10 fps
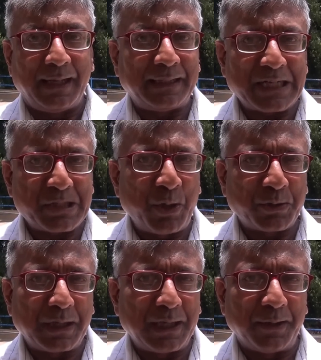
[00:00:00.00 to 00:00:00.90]
That's
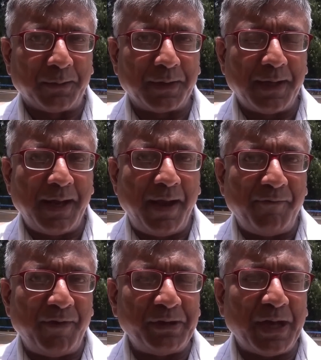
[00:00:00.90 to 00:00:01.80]
not alone.
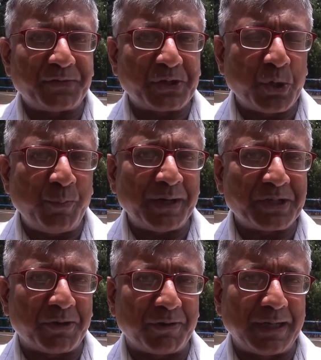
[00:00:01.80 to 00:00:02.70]
When you have so
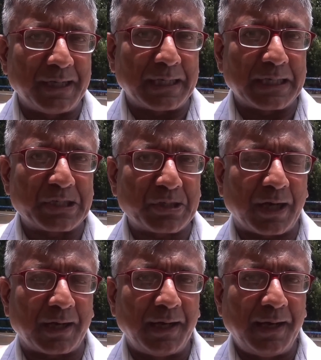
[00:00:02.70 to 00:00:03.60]
much credit
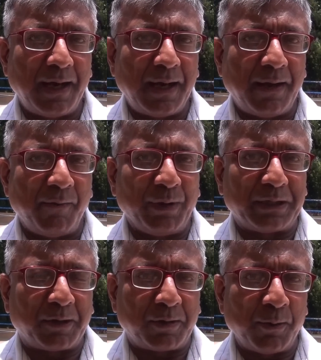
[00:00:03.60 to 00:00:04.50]
stuck
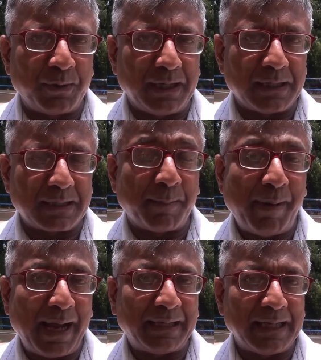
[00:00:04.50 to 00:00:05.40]
with cronies, the
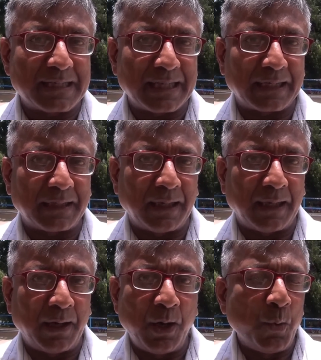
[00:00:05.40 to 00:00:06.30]
banking
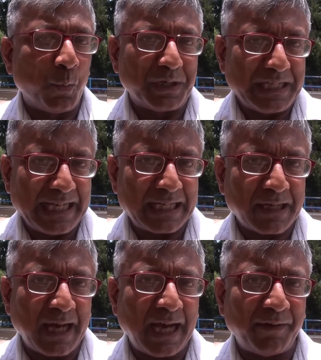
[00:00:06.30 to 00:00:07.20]
sector would
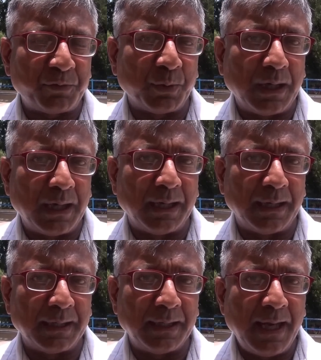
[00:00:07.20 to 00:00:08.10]
yet have to
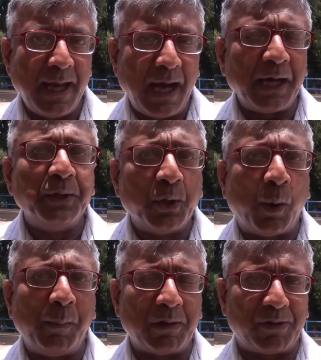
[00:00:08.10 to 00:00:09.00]
earn a
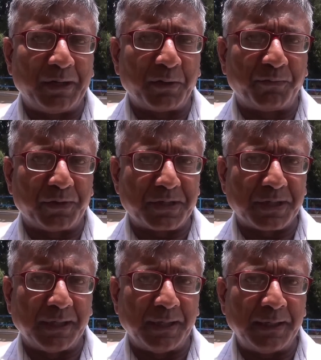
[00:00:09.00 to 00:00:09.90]
normal rate of
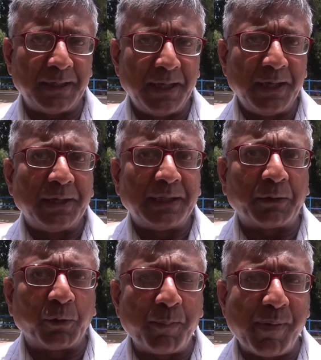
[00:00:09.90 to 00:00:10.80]
return
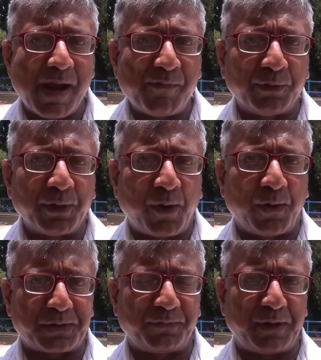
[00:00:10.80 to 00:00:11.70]
that would pay for the
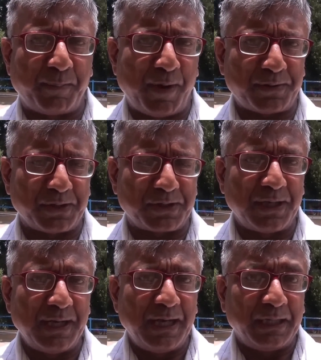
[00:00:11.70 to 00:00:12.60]
cost of
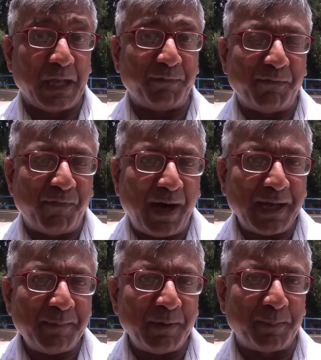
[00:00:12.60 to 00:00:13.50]
deposits. Therefore,
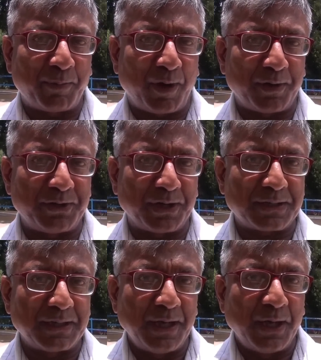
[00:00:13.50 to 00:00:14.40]
viable
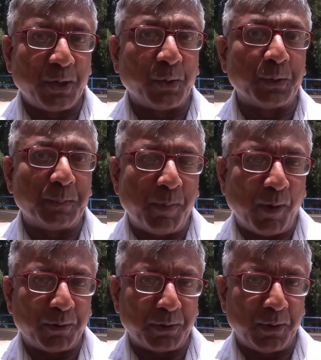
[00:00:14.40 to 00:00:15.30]
projects could
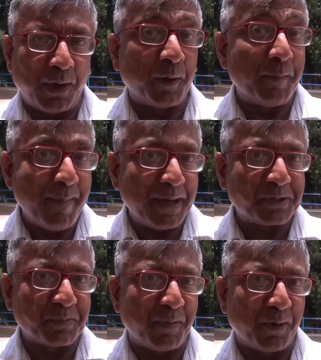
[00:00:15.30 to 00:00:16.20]
borrow or
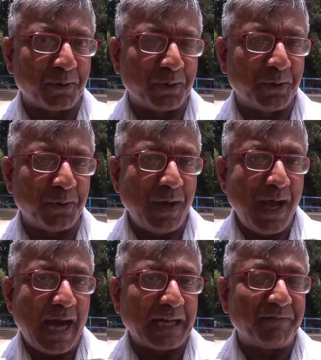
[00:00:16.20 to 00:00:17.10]
made to borrow
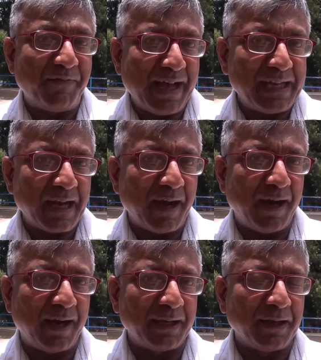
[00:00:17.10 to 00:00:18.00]
at very
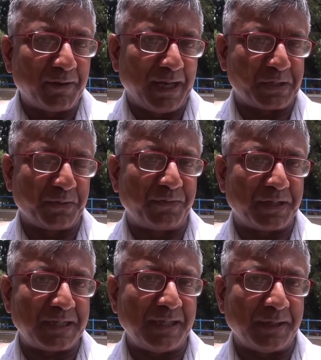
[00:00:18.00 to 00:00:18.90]
high rates of
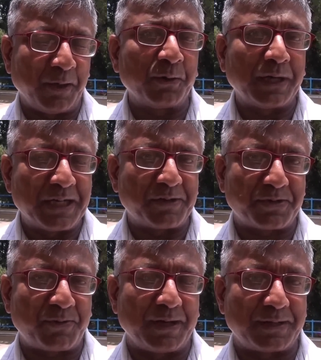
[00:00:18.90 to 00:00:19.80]
return or
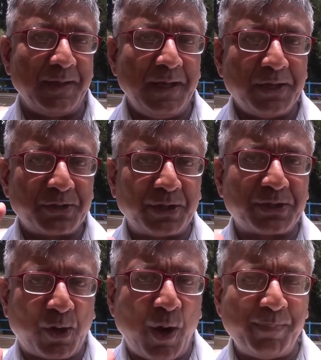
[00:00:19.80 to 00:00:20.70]
interest rates. So
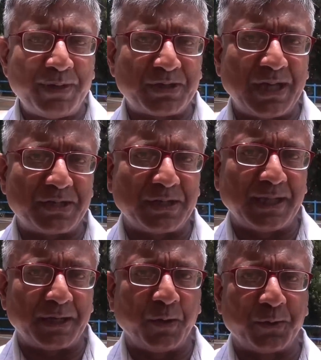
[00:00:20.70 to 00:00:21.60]
there's a compensation
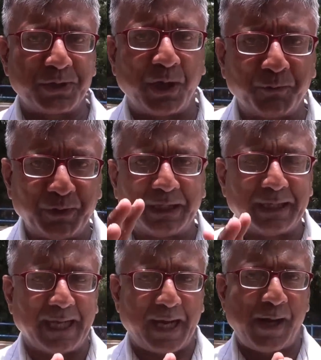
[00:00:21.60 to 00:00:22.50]
that goes on within
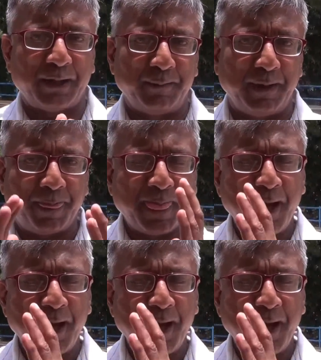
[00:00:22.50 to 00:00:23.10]
an economy.